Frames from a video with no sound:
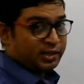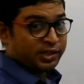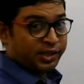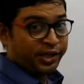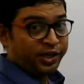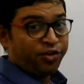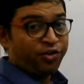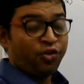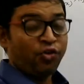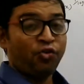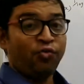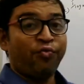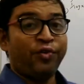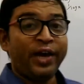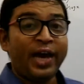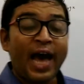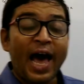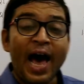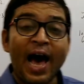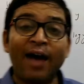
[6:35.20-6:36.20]
I said you
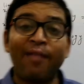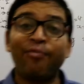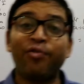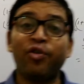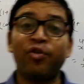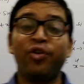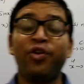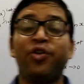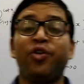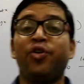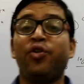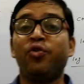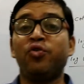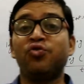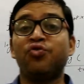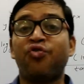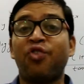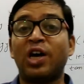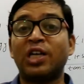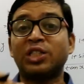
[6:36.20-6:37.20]
we have to
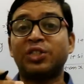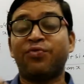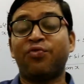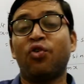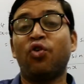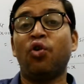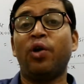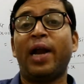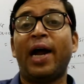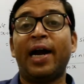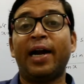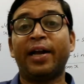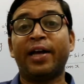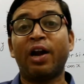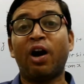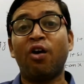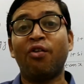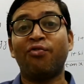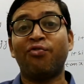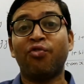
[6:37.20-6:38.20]
introduce first floor
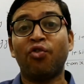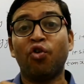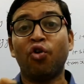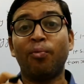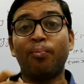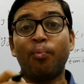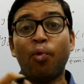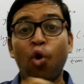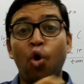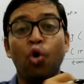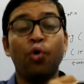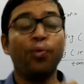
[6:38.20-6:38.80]
and ground floor